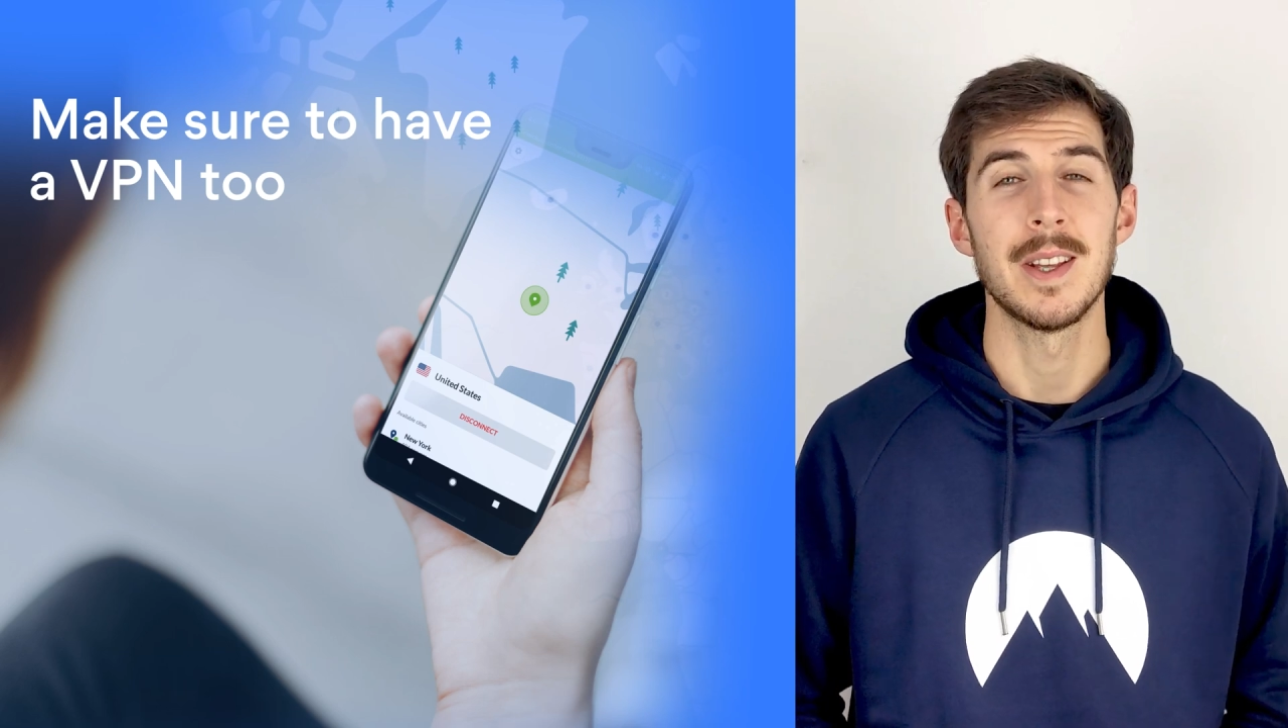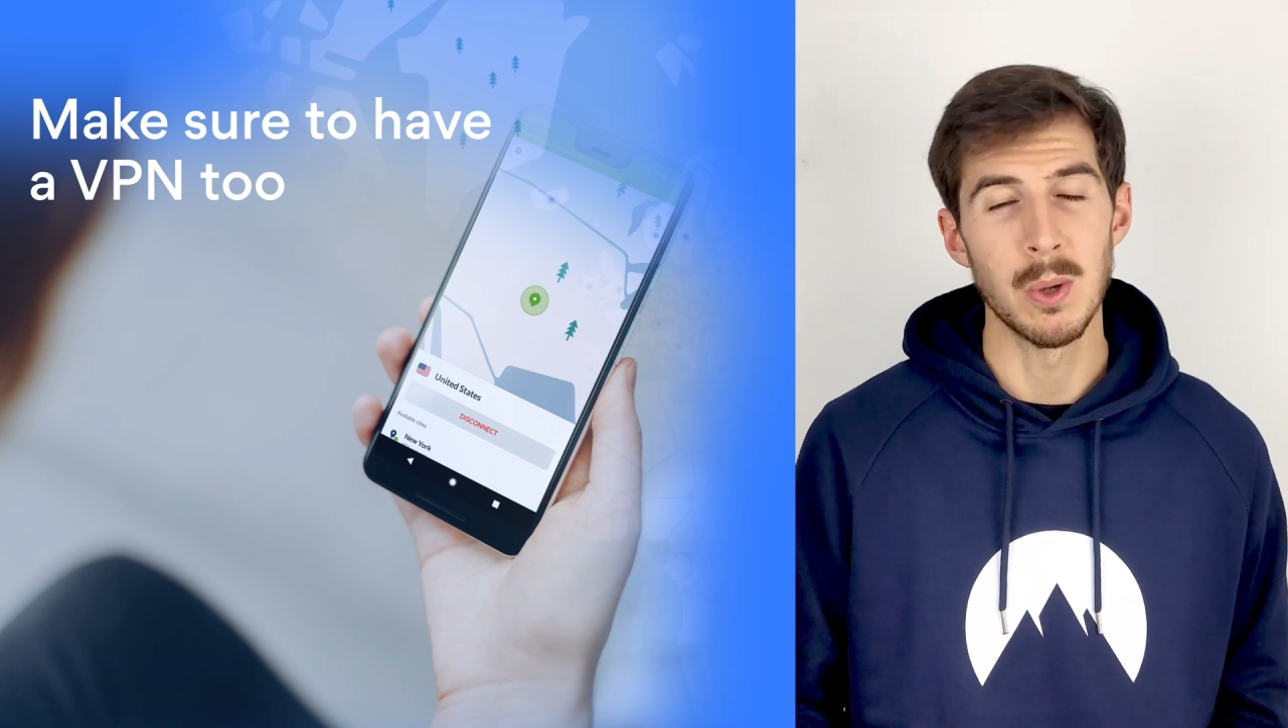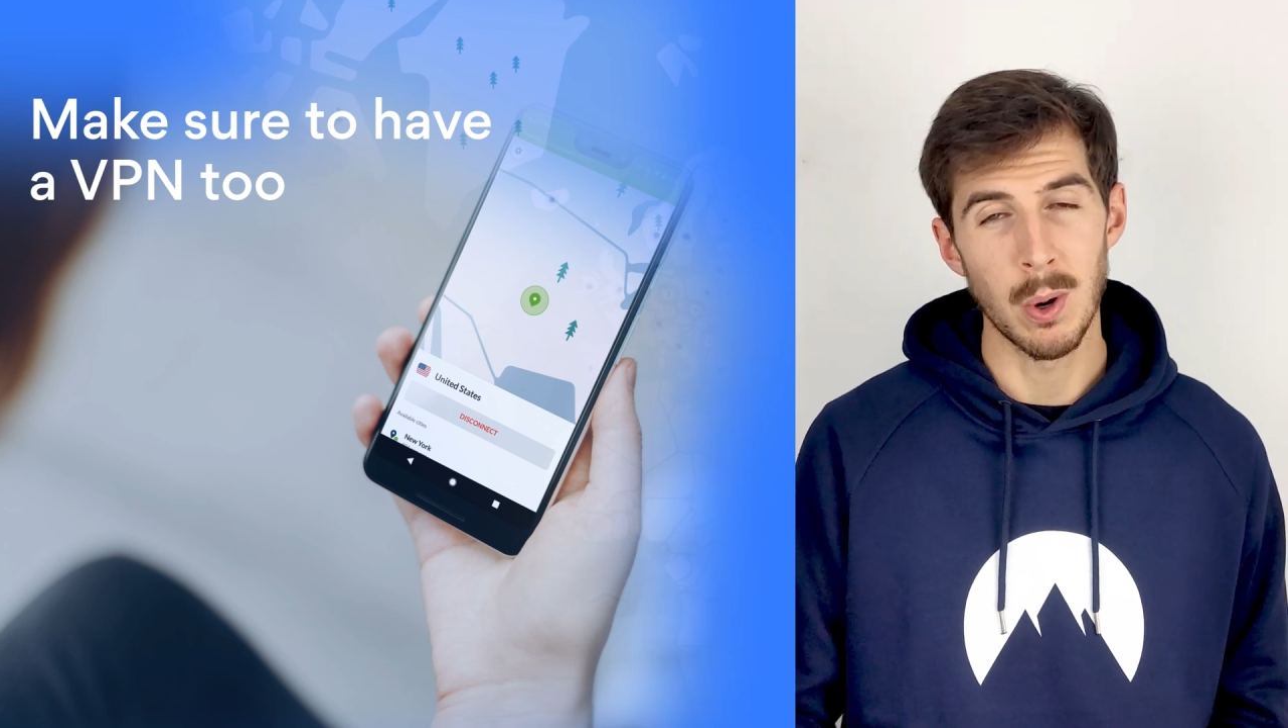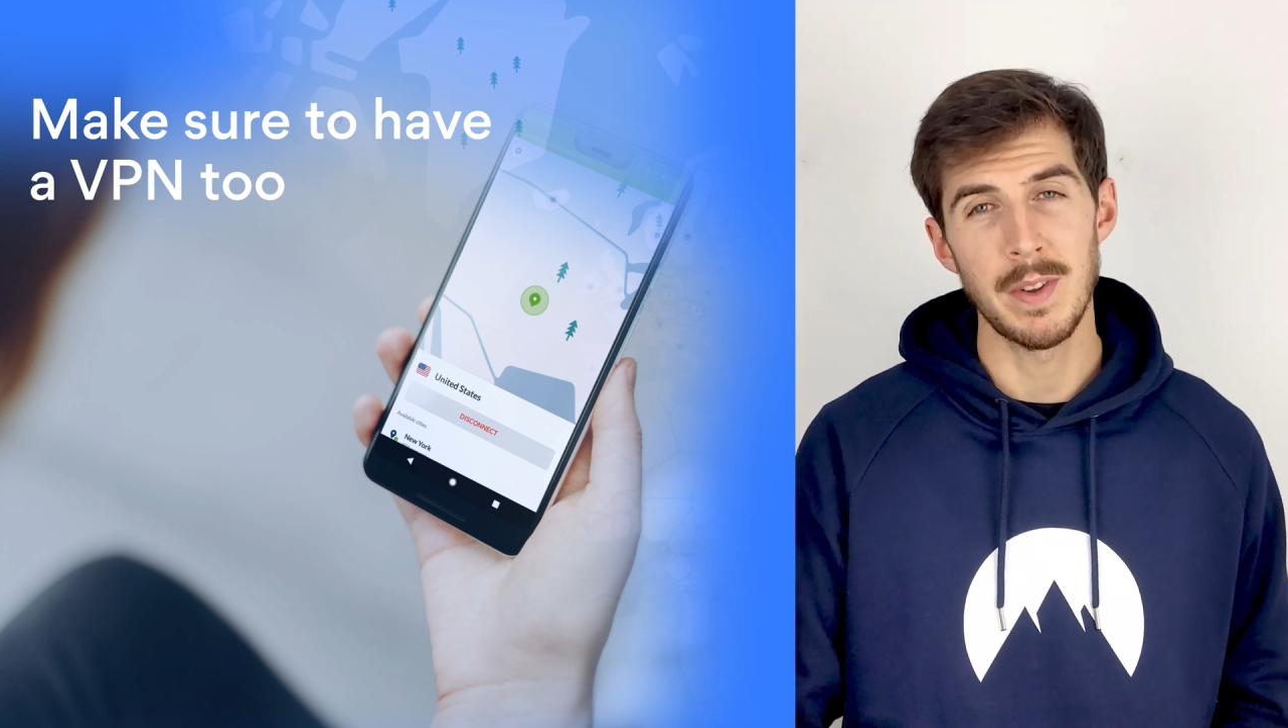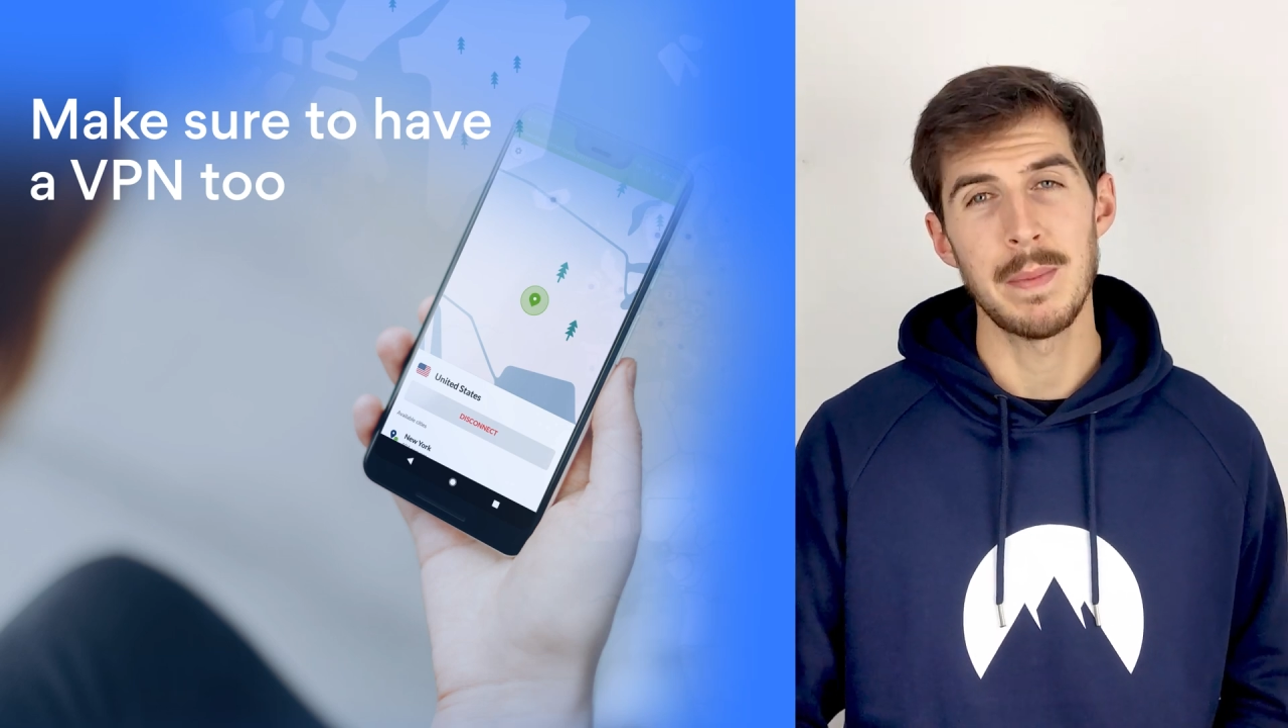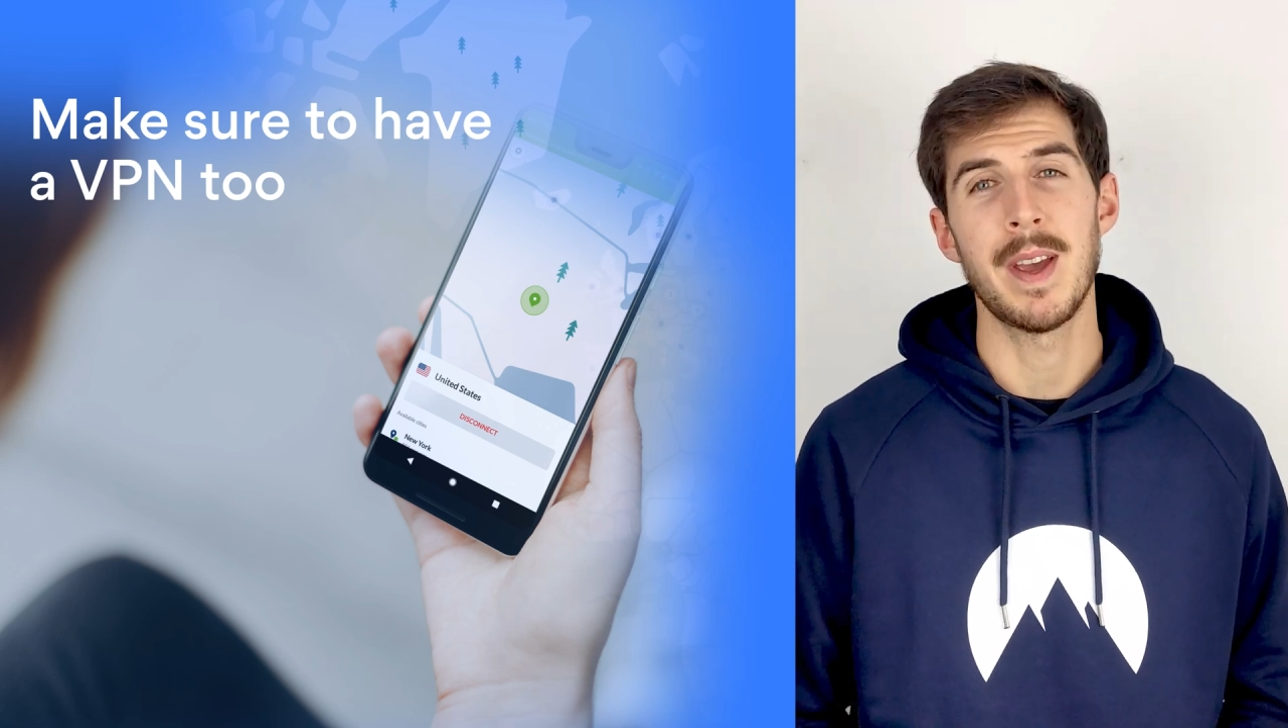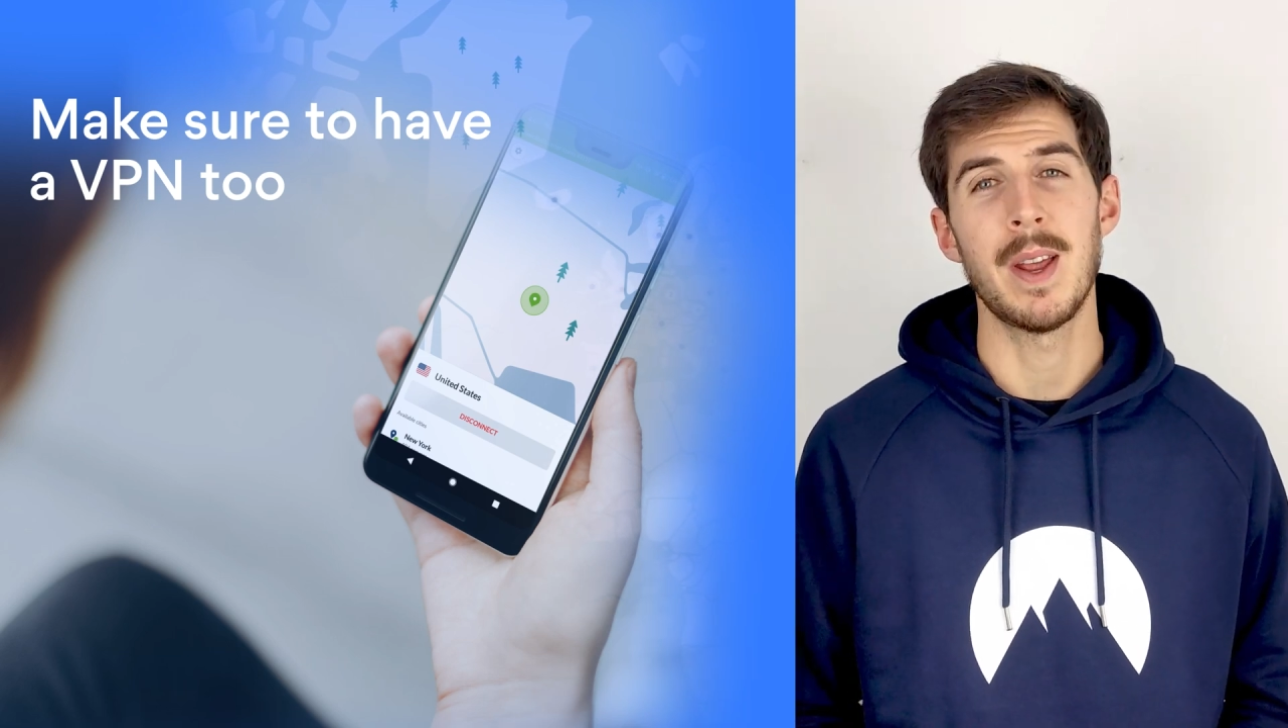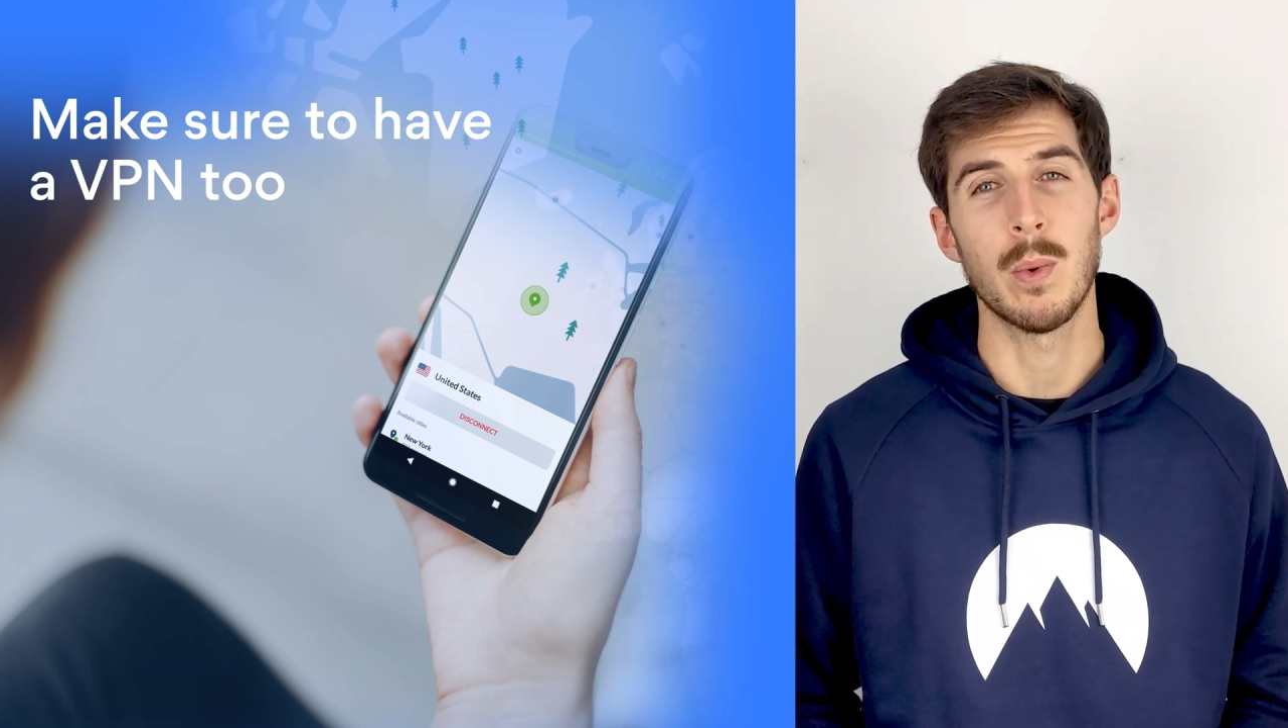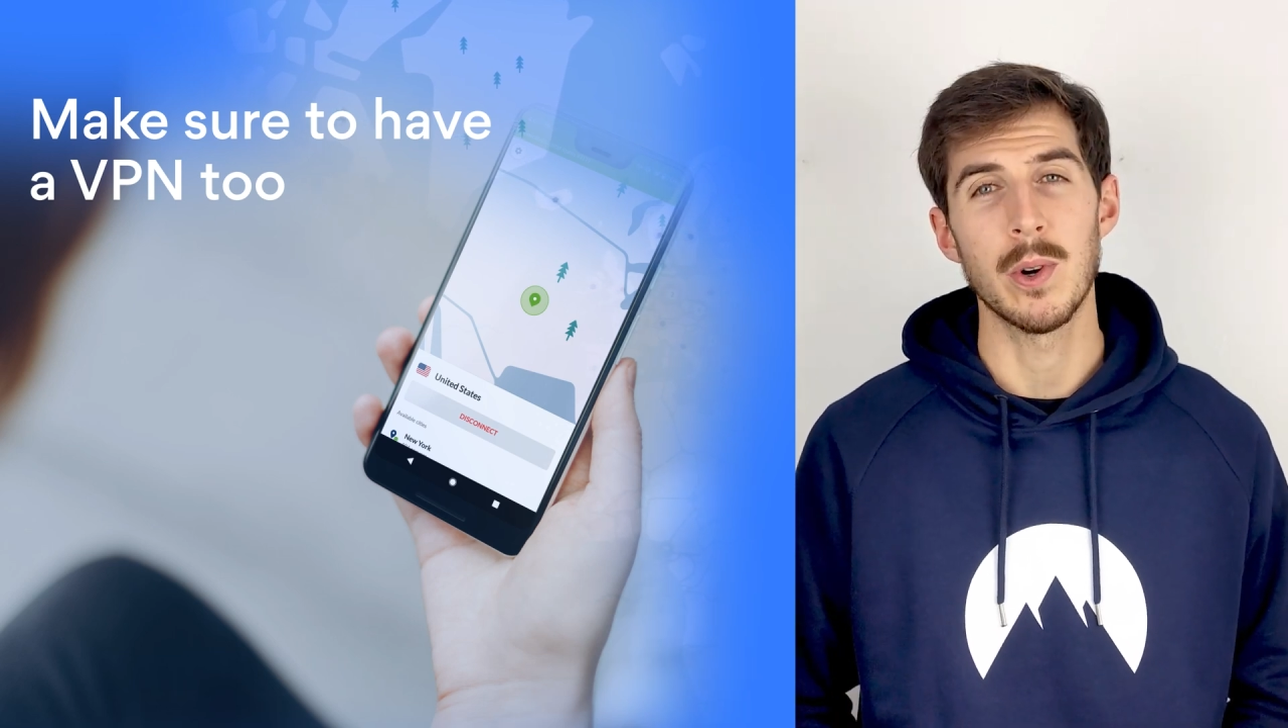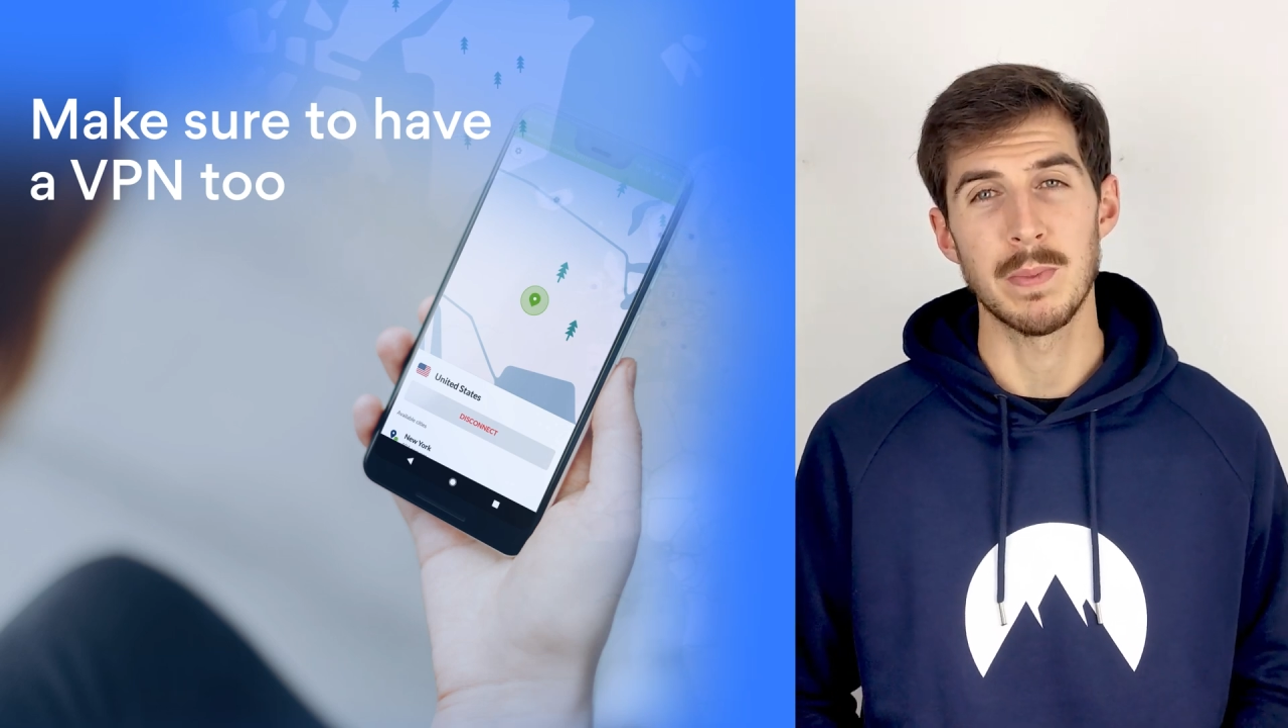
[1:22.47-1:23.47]

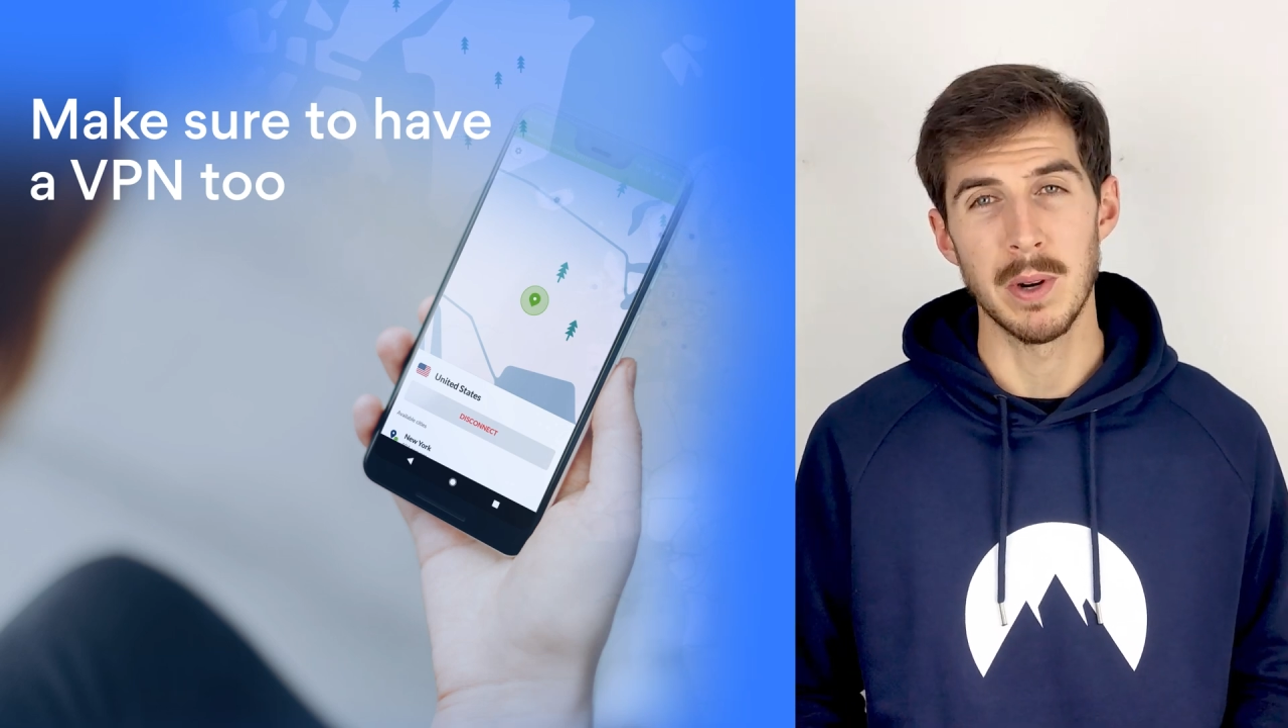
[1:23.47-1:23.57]
NordVPN works